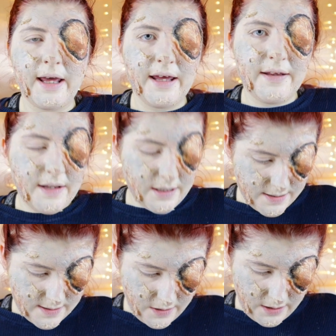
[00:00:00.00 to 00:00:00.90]
Okay, and then in
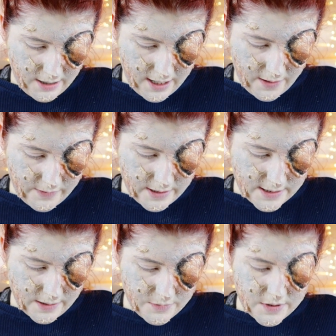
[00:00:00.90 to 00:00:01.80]
certain
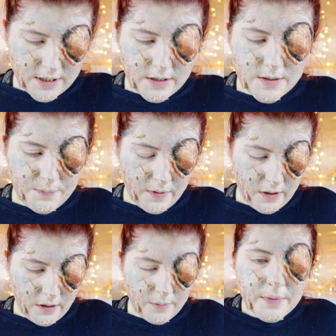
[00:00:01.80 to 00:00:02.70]
areas I'm just going to
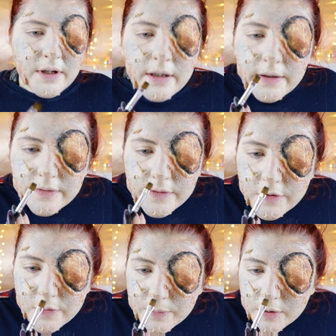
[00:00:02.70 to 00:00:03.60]
put
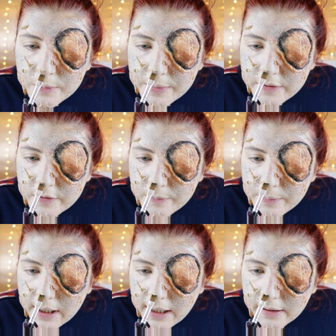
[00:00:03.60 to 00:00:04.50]
small bits of
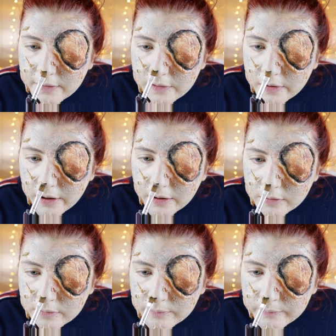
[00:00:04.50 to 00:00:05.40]
black, so
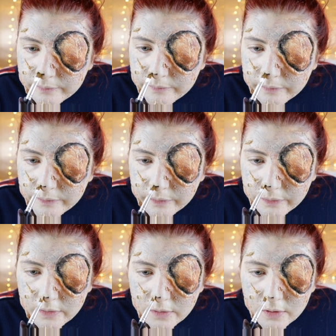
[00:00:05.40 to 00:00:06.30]

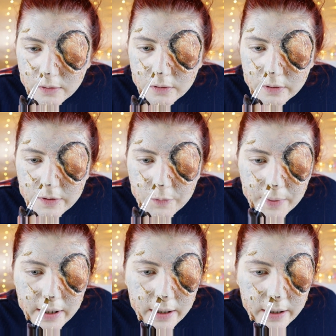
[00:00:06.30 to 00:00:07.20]
under this
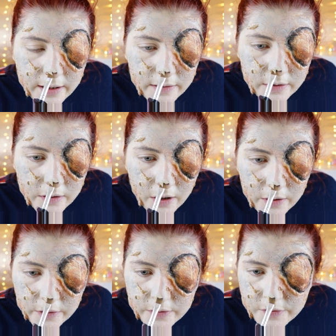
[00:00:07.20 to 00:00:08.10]
bit here in the
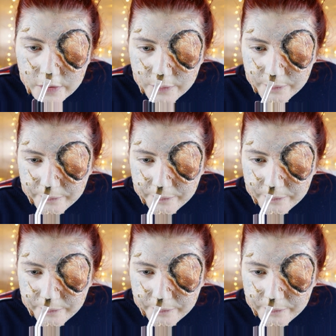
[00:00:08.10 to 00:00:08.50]
nose.